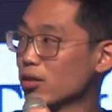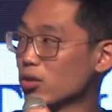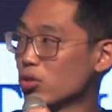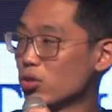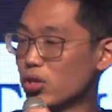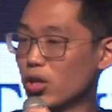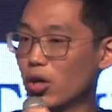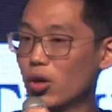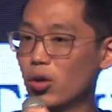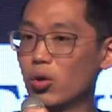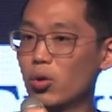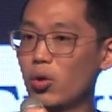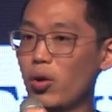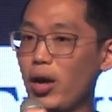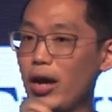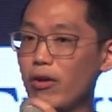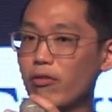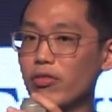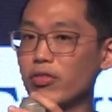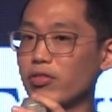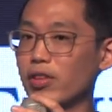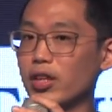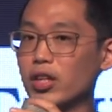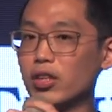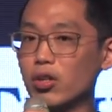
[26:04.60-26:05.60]
so
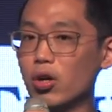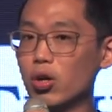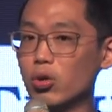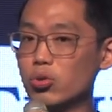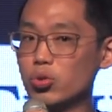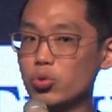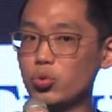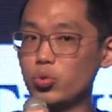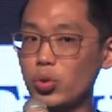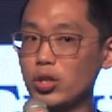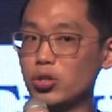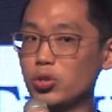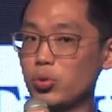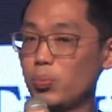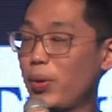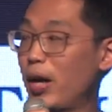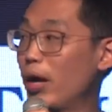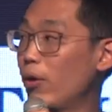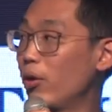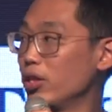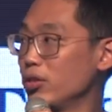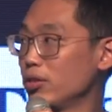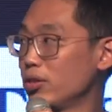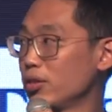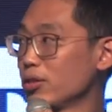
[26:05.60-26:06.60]
everything goes
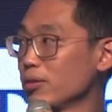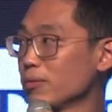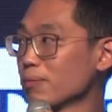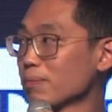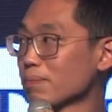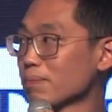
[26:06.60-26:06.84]
transparent.